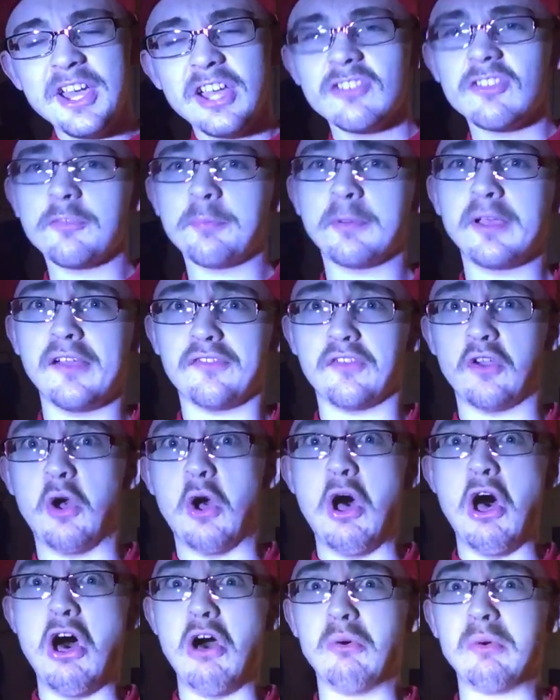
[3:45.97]
just because,
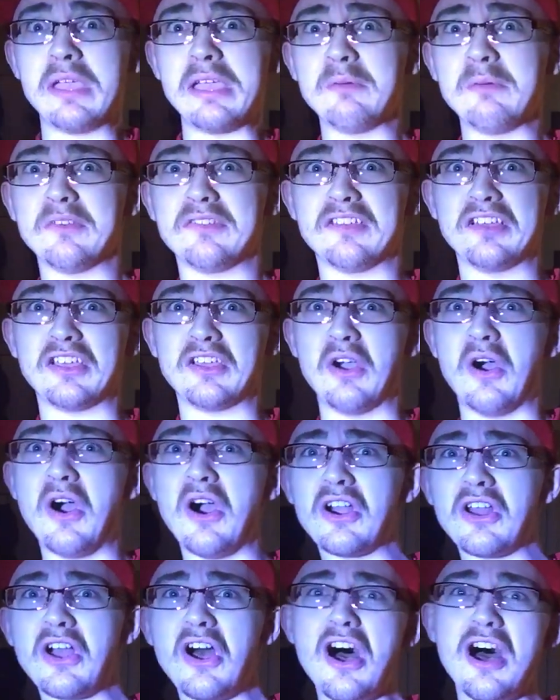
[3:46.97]
oh, he was a
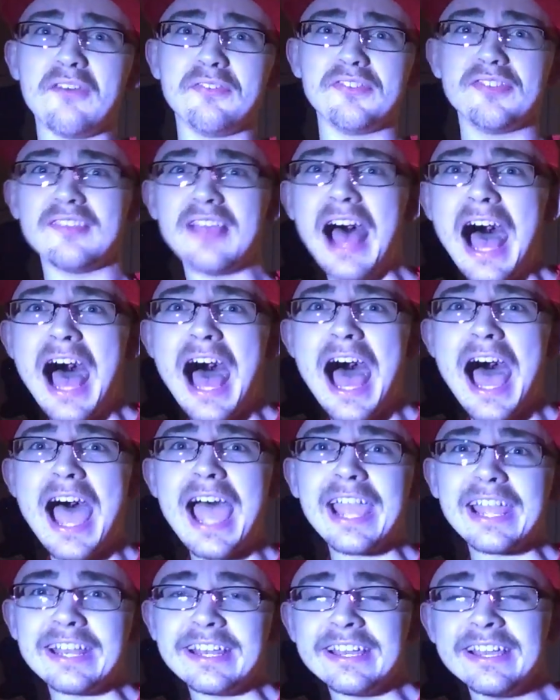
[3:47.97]
yard
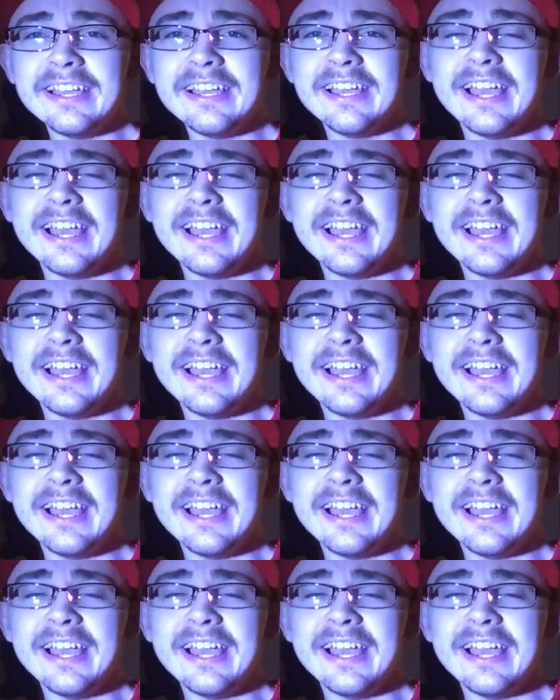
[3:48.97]
offside.